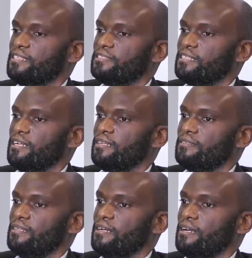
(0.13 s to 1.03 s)

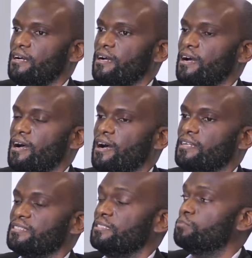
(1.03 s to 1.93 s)

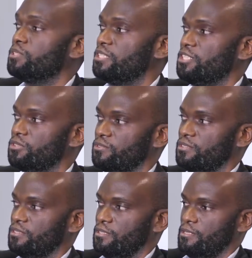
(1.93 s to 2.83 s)
at importation,
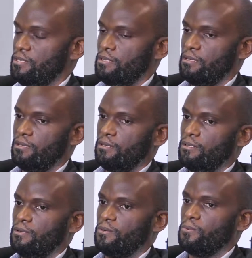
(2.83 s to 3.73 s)

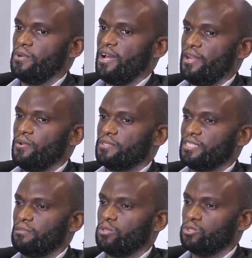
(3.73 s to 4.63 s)
we are not
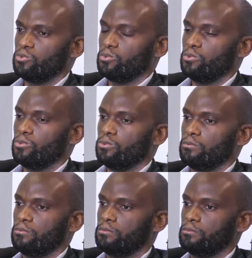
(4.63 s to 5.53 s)
able to
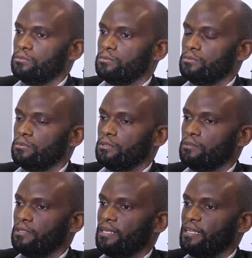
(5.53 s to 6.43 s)

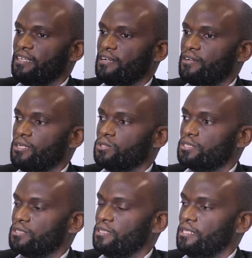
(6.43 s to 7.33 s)
clear
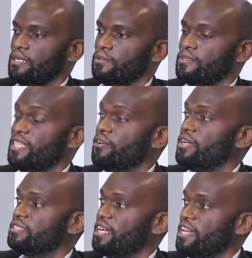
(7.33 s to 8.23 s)
out
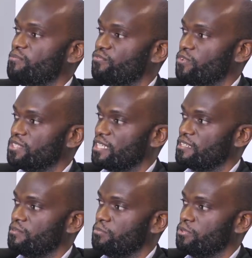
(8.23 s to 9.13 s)
direct IM4s at
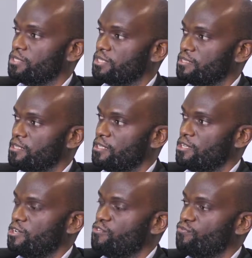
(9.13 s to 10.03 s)
the port
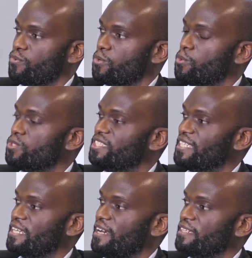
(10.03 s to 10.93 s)
for goods
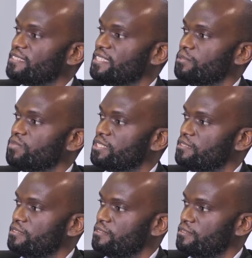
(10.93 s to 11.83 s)
that are exempt,
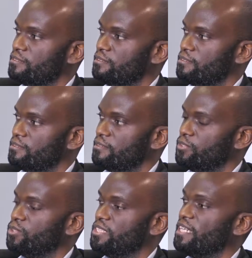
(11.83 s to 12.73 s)

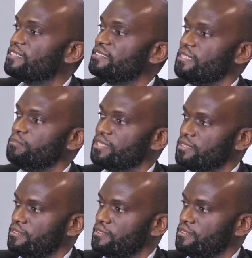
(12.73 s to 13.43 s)
duty exempt.